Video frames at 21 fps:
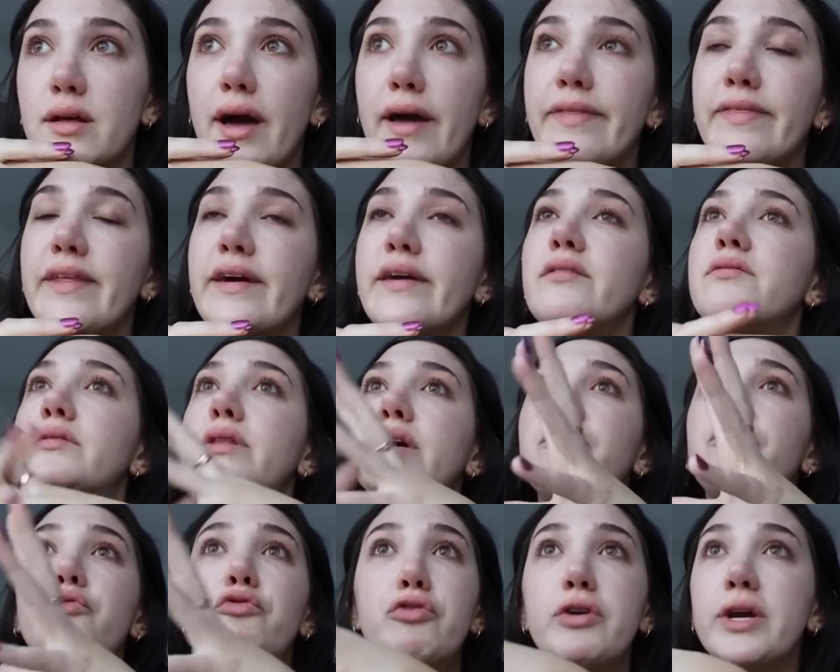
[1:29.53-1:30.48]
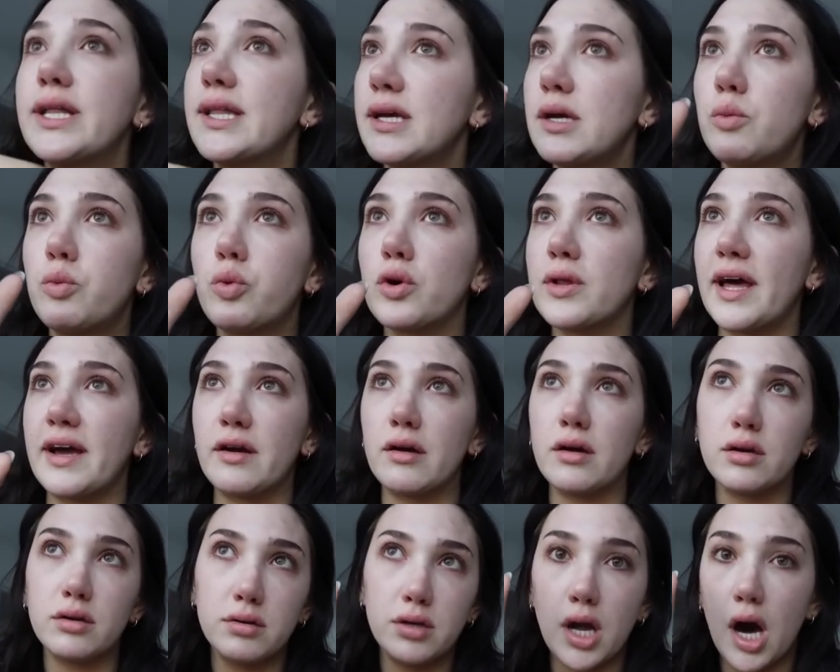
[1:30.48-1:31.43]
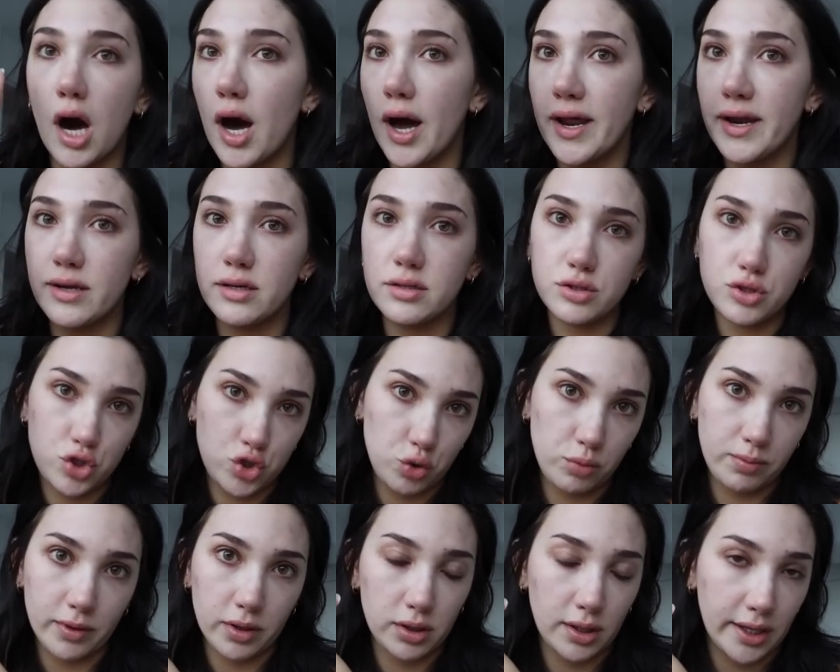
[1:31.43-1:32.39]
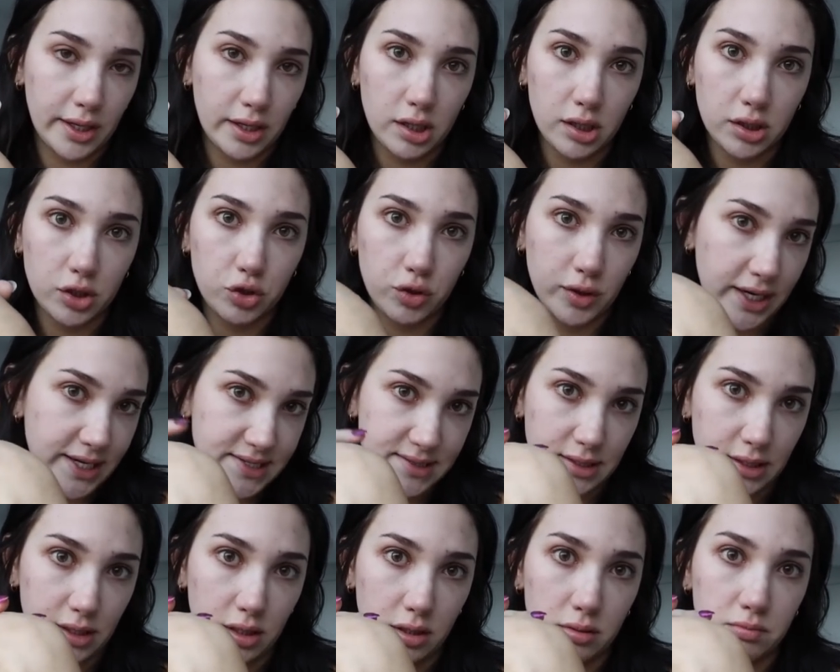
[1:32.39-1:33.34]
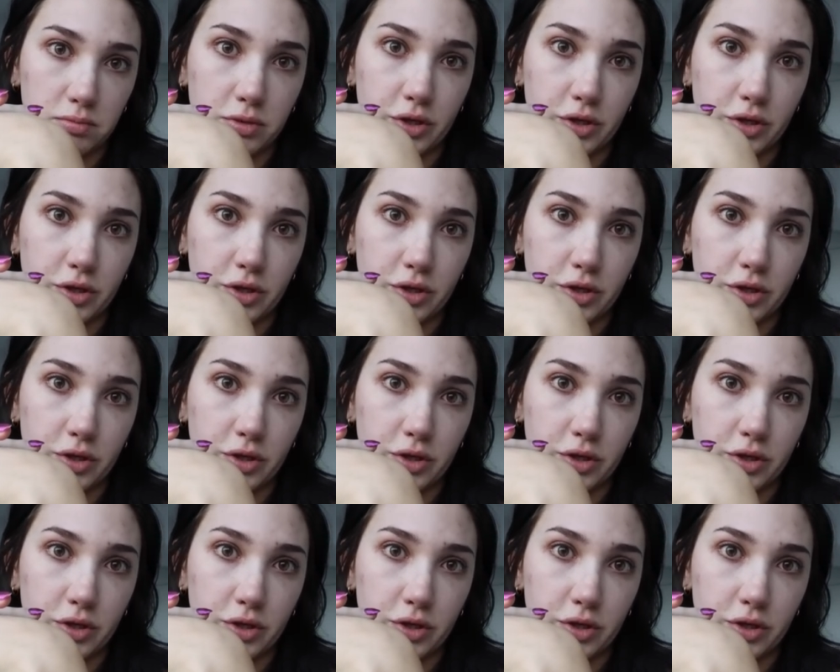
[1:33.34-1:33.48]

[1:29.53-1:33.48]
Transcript: and they really were like not super like crazy